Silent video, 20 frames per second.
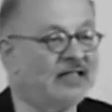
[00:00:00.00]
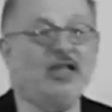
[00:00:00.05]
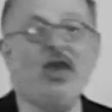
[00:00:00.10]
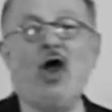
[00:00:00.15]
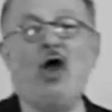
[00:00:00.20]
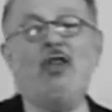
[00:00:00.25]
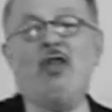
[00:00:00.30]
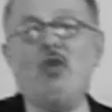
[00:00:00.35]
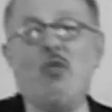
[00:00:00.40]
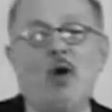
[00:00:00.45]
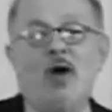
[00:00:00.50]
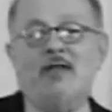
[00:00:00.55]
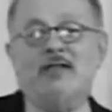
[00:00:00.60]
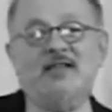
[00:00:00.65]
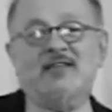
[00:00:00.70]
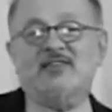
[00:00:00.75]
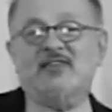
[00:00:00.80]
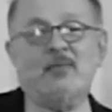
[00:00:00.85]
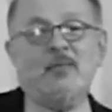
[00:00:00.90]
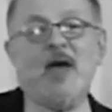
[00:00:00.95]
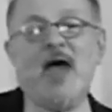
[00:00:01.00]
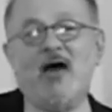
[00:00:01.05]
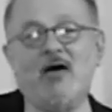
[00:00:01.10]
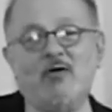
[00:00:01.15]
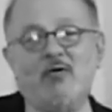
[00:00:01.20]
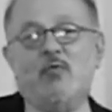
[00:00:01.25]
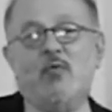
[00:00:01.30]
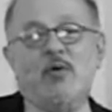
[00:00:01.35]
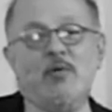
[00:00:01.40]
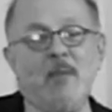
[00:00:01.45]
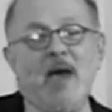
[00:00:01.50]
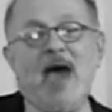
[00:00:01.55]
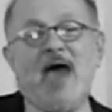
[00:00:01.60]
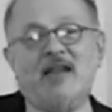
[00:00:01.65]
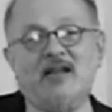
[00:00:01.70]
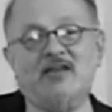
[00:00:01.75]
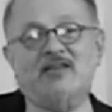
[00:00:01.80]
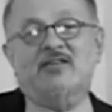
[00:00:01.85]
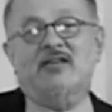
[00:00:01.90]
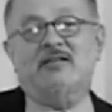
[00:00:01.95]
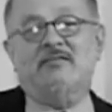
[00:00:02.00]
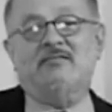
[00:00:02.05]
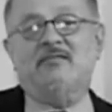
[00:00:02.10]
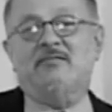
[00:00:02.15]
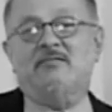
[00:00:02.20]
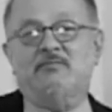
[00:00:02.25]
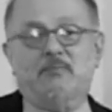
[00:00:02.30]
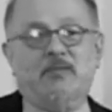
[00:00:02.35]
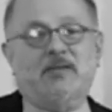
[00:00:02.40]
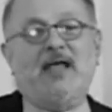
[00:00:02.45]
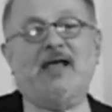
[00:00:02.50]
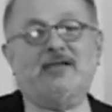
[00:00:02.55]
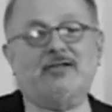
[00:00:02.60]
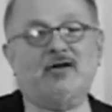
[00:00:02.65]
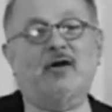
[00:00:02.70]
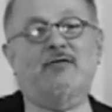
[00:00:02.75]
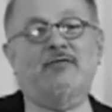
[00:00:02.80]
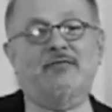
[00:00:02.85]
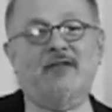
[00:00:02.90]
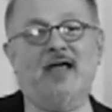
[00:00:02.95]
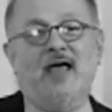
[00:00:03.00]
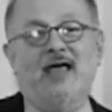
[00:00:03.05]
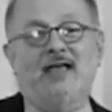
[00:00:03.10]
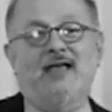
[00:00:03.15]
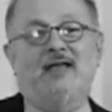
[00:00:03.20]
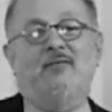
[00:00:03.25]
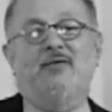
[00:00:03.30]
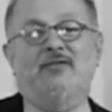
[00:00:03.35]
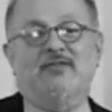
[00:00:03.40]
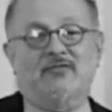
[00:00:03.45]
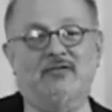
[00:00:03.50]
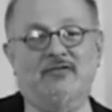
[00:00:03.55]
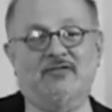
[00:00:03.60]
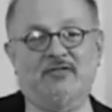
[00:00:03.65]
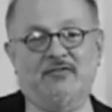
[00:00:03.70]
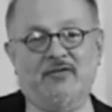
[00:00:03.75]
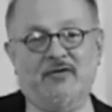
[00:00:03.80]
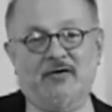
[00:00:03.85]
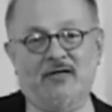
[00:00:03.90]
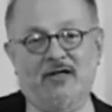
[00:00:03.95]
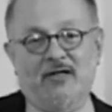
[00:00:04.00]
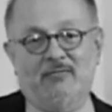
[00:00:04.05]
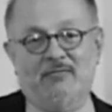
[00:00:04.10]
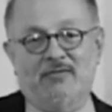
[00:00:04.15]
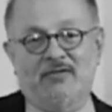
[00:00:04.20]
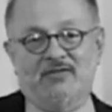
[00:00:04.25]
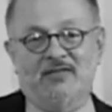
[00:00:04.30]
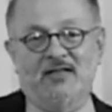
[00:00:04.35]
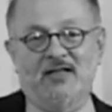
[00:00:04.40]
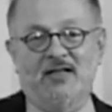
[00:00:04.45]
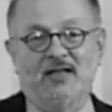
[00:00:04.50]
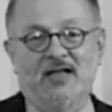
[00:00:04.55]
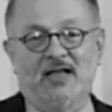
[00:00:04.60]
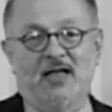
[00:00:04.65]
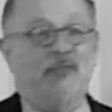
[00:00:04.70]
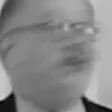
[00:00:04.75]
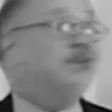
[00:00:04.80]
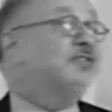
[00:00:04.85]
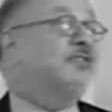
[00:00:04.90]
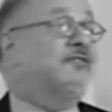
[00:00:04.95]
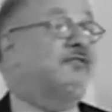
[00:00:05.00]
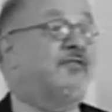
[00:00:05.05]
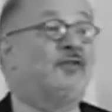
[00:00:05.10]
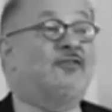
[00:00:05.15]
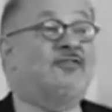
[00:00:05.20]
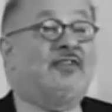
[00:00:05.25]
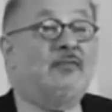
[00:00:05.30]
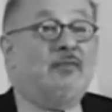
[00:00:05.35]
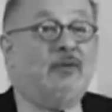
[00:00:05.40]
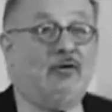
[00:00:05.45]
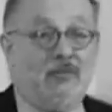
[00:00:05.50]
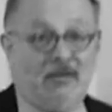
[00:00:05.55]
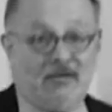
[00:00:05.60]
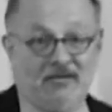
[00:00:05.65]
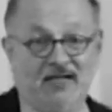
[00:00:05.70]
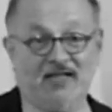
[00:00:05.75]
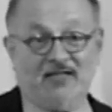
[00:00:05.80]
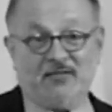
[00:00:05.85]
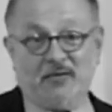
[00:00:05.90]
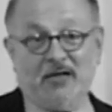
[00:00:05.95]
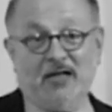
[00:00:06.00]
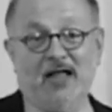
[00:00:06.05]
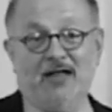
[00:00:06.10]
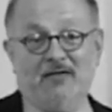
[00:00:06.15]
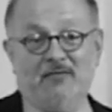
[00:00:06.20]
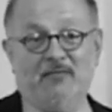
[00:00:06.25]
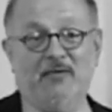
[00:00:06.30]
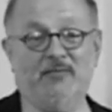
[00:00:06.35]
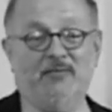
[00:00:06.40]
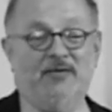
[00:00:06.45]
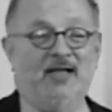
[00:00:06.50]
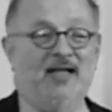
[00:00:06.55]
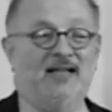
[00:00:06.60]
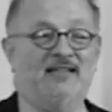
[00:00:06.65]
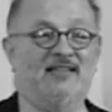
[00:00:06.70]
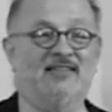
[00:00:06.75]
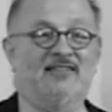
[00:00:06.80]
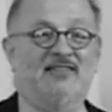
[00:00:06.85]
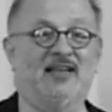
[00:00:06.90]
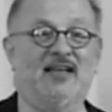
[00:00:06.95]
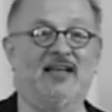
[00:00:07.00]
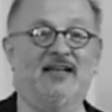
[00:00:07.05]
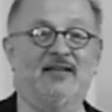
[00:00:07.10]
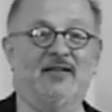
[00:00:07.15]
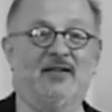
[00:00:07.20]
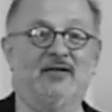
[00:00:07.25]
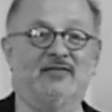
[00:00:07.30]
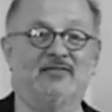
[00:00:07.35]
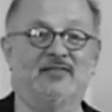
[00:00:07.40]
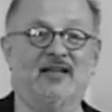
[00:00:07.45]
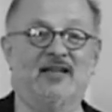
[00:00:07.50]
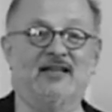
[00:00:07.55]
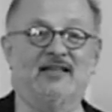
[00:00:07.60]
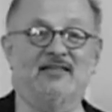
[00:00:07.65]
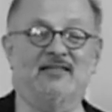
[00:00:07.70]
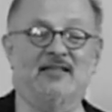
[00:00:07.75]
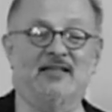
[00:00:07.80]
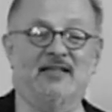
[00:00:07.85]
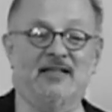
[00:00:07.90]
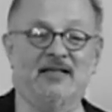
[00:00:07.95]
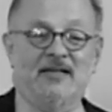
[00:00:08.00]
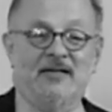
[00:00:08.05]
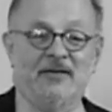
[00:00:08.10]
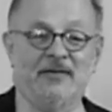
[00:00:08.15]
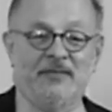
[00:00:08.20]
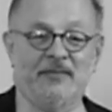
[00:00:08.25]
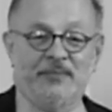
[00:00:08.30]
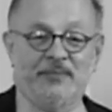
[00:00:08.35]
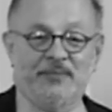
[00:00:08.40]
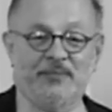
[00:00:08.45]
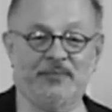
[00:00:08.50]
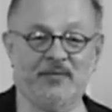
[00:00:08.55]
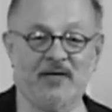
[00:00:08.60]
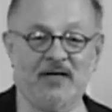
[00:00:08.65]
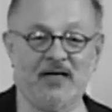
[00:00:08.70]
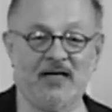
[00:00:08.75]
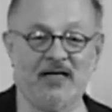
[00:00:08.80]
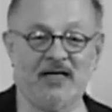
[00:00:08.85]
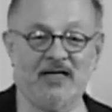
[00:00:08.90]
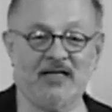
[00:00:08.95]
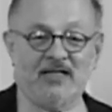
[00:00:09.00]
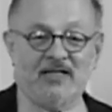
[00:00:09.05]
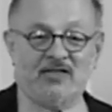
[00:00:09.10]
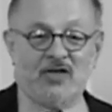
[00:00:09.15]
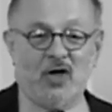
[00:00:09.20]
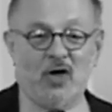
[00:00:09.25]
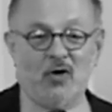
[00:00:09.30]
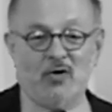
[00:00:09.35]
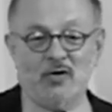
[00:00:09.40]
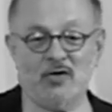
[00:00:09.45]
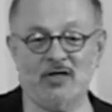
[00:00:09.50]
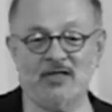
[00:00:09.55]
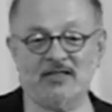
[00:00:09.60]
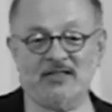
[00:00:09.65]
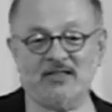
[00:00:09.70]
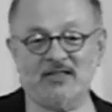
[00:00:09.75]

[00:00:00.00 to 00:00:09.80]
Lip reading: The only one that somehow we managed to plant our flag in was Christopher Columbus. He was the first immigrant. That's what a lot of people like to say in those days. So,